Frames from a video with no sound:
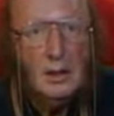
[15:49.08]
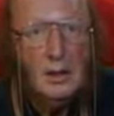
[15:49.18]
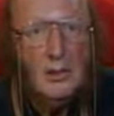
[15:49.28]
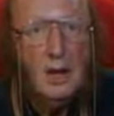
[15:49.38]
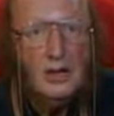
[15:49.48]

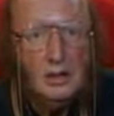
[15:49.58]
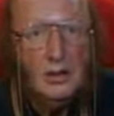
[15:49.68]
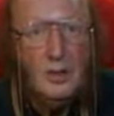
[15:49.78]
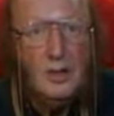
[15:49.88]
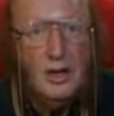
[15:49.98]
My two
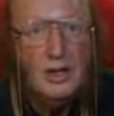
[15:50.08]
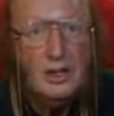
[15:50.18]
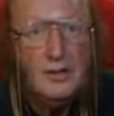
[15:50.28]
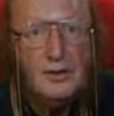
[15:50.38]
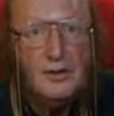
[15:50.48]

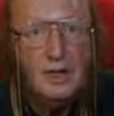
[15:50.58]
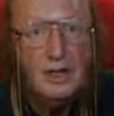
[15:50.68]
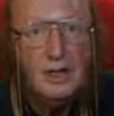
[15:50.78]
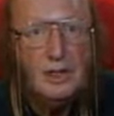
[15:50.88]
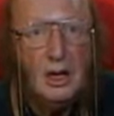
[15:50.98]
nominations for
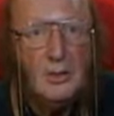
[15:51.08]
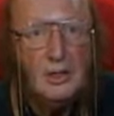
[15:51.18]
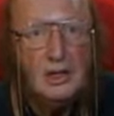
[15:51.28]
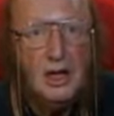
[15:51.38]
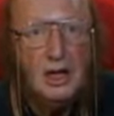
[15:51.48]
eviction are
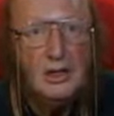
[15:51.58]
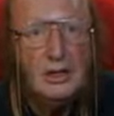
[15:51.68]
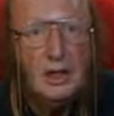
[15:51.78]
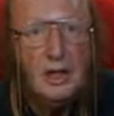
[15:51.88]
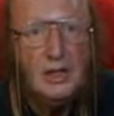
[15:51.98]

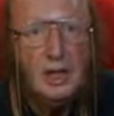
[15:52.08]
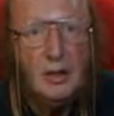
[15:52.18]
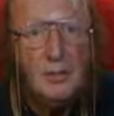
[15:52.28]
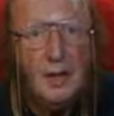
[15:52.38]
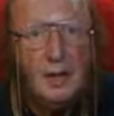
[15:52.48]
Brigitte and Jeremy.